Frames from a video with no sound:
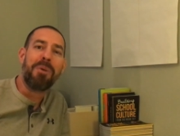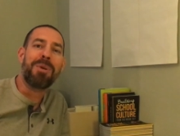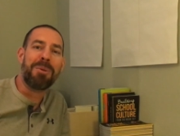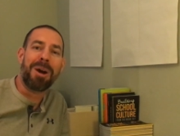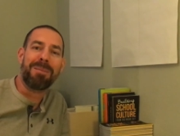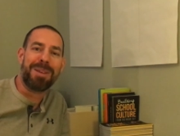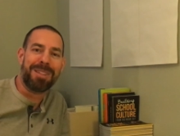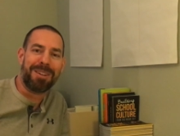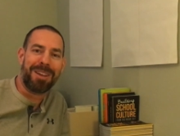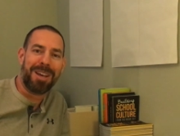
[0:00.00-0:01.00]
We want to be
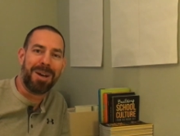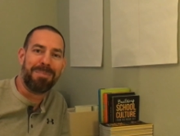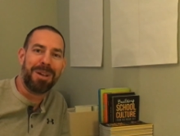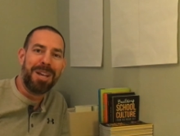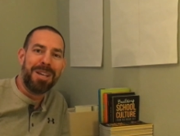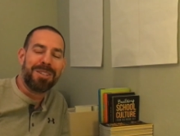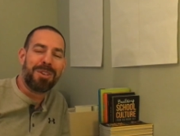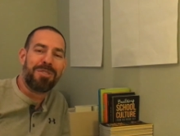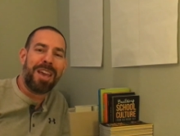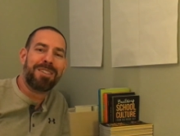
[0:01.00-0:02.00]
there to help.
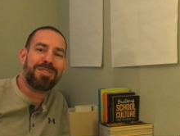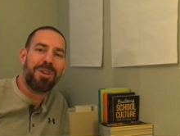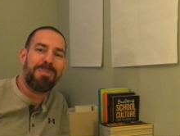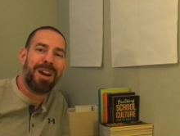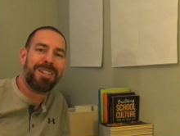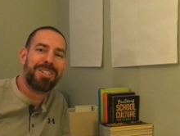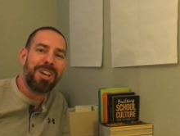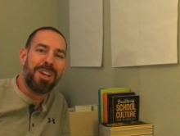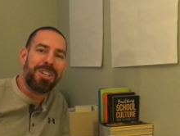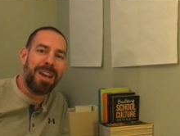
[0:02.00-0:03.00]
So thanks so much.
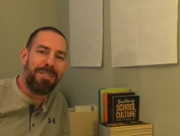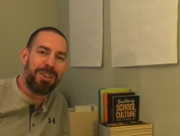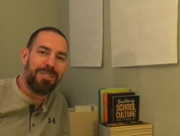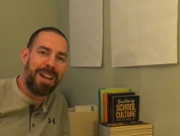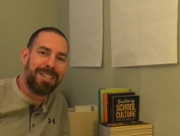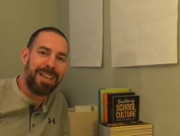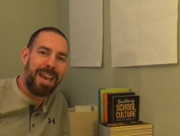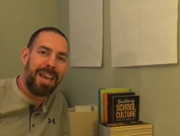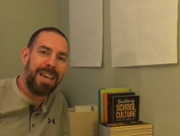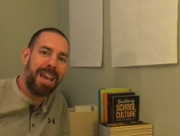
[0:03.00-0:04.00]
You have a great
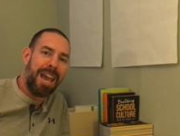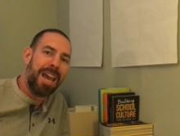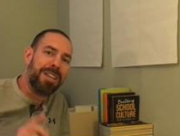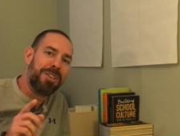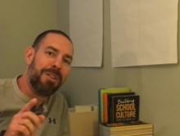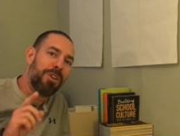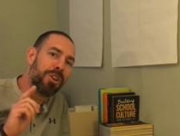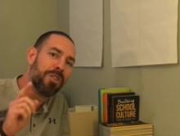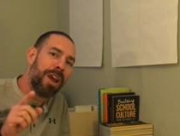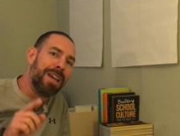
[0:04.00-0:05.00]
day, and you have a
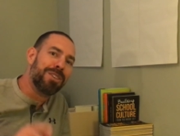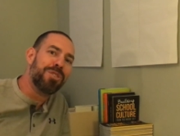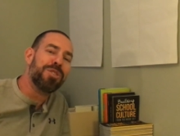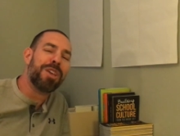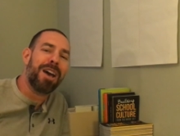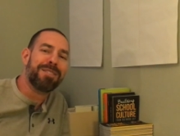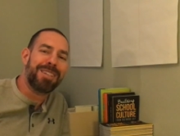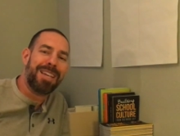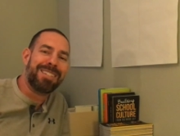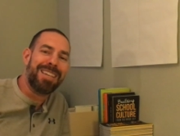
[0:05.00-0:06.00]
great
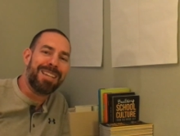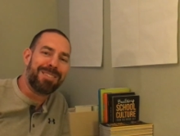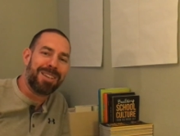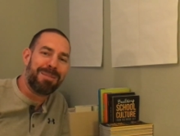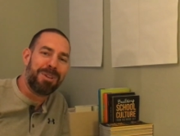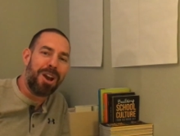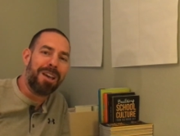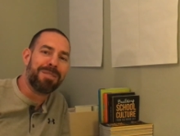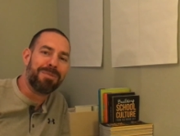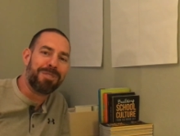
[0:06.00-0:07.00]
2018. It's going to be
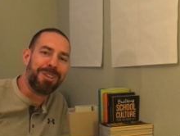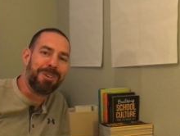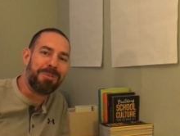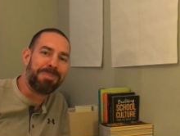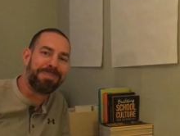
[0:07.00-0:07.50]
awesome for you.